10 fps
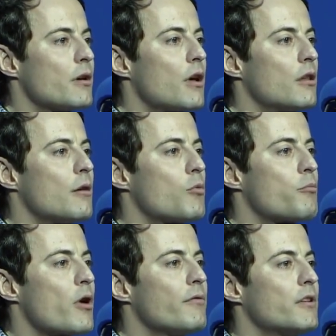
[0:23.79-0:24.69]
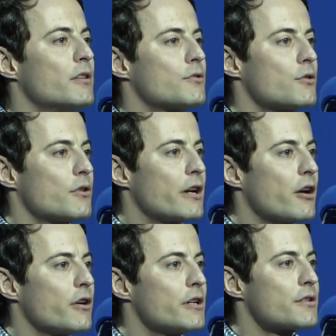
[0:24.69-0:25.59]
a lot more prevalent in certain
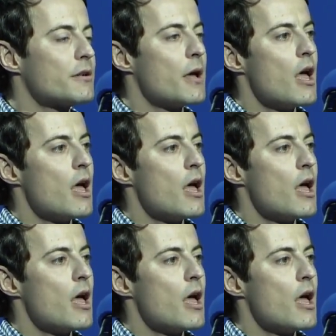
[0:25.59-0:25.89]
areas.